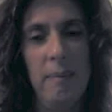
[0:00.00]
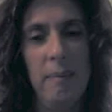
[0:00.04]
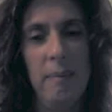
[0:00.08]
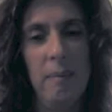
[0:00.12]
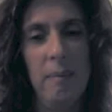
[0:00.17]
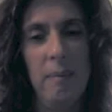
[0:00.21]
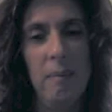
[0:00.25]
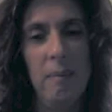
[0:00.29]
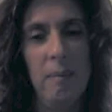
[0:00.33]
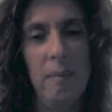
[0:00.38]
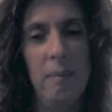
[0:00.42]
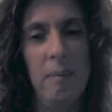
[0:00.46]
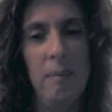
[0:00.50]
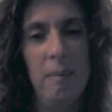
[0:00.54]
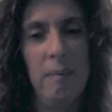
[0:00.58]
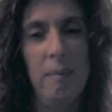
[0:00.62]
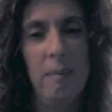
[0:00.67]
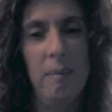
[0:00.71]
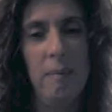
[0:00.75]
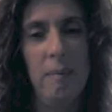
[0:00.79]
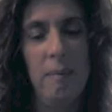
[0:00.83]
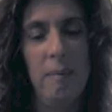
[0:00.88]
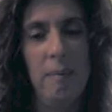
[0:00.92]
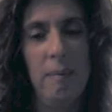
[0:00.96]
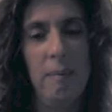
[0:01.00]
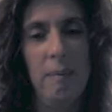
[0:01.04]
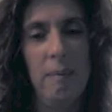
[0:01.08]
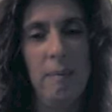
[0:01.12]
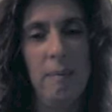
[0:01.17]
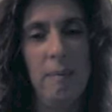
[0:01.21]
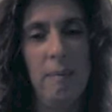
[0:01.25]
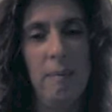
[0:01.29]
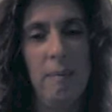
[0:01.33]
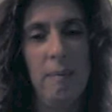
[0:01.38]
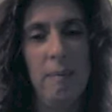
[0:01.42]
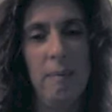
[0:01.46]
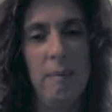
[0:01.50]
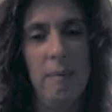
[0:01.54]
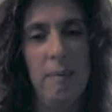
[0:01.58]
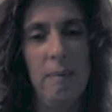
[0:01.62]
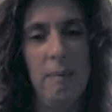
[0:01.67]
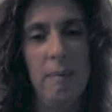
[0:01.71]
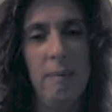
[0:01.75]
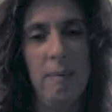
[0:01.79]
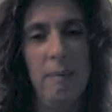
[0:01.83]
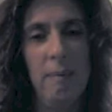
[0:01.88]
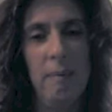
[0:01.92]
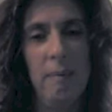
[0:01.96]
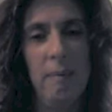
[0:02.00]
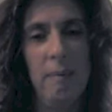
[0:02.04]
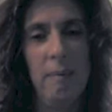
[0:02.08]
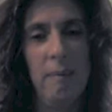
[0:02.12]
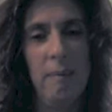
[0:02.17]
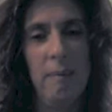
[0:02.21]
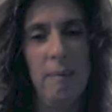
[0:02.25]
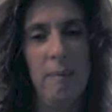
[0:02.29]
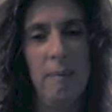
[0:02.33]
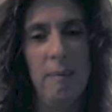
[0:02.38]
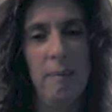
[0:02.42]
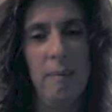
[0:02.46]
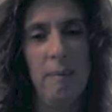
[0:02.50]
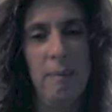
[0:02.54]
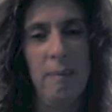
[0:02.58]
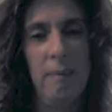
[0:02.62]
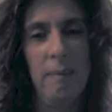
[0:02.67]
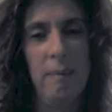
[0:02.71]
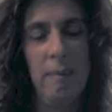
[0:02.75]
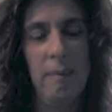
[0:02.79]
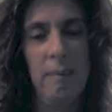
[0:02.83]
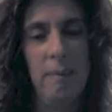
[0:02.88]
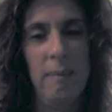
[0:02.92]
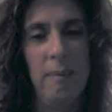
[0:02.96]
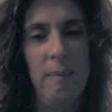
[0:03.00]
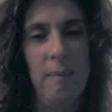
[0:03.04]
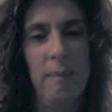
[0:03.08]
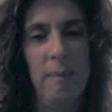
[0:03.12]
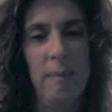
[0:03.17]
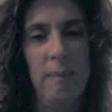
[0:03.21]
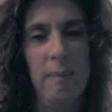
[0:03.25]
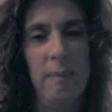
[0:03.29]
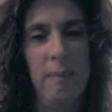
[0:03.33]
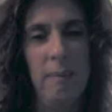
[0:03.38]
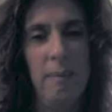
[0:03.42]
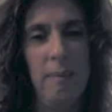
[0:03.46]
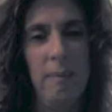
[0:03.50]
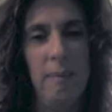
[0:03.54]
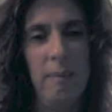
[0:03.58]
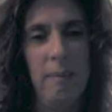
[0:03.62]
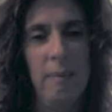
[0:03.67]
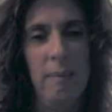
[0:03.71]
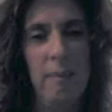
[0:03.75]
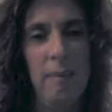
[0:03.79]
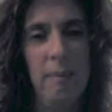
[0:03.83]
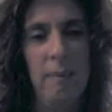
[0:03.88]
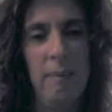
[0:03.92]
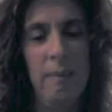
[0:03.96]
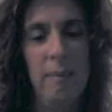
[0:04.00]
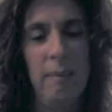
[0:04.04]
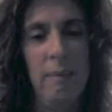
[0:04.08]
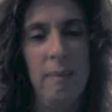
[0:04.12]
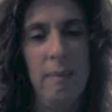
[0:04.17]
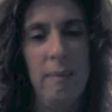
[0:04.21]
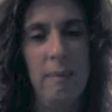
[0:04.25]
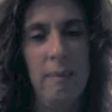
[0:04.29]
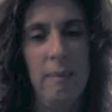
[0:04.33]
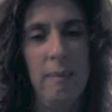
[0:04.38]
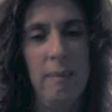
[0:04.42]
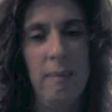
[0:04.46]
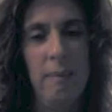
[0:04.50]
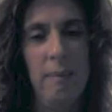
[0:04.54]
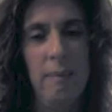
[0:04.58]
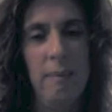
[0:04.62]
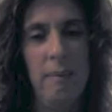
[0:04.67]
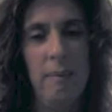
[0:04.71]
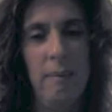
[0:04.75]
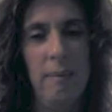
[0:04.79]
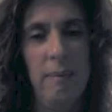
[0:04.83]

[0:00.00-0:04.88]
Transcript: No words are spoken by the person on screen.